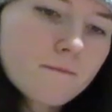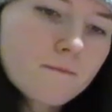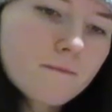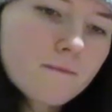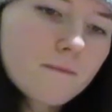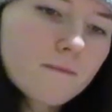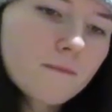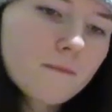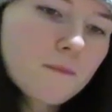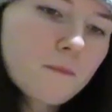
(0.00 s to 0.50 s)

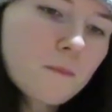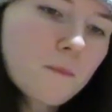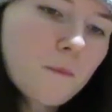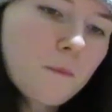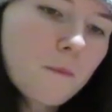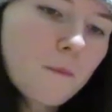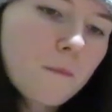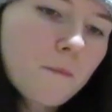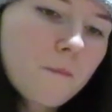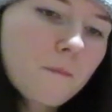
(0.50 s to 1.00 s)

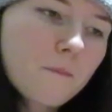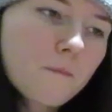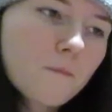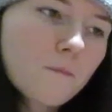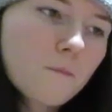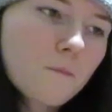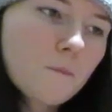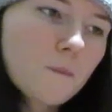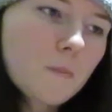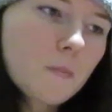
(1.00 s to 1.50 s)

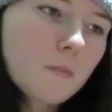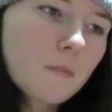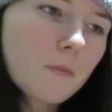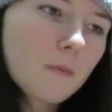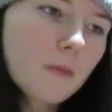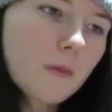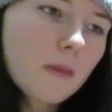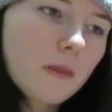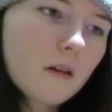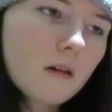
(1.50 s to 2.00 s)

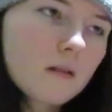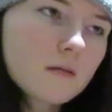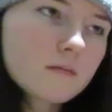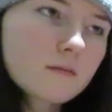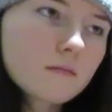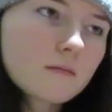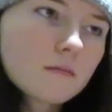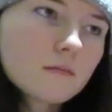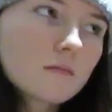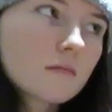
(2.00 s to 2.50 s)

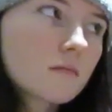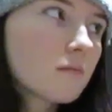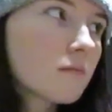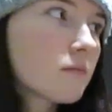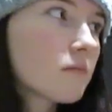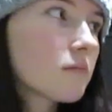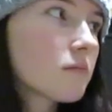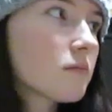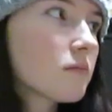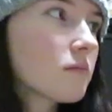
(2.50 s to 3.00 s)

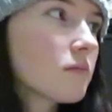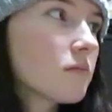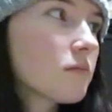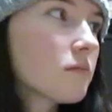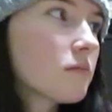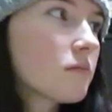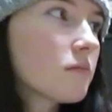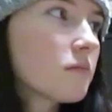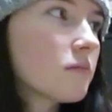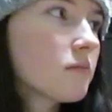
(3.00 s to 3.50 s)

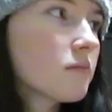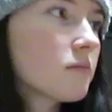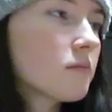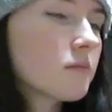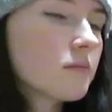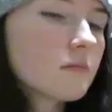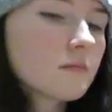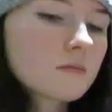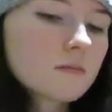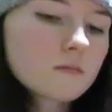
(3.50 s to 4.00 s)
No words are spoken by the person on screen.